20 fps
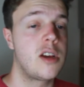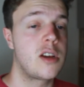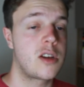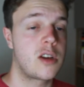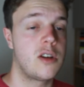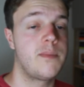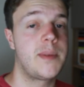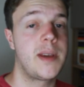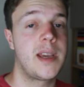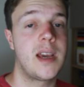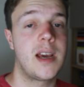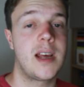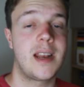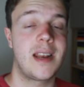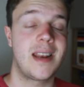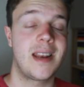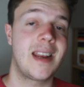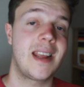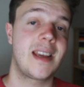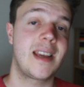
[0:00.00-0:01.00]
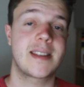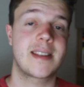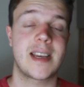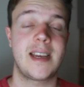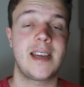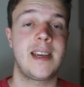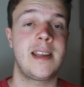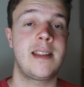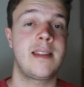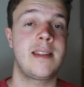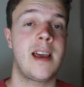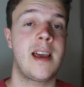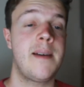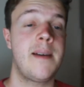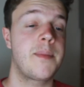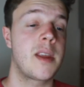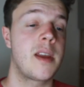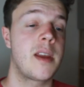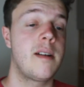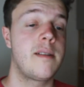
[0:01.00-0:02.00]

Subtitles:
could be nicked in there.